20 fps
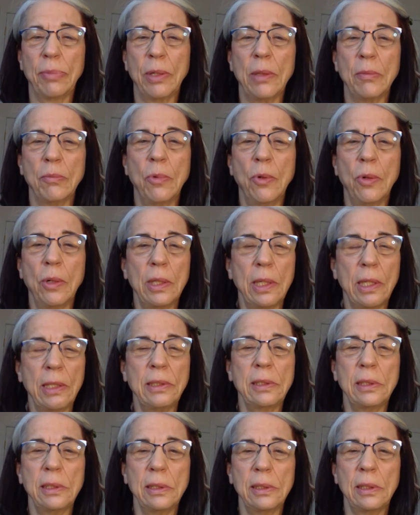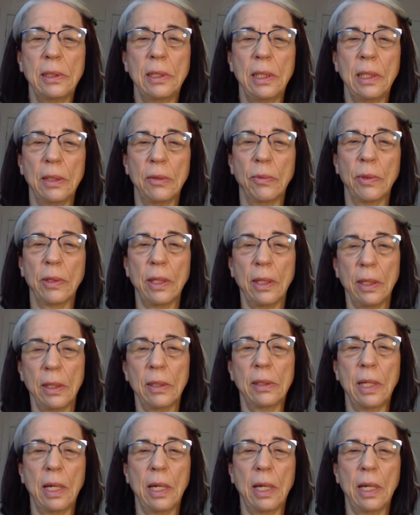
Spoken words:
But more, let's just deal with it.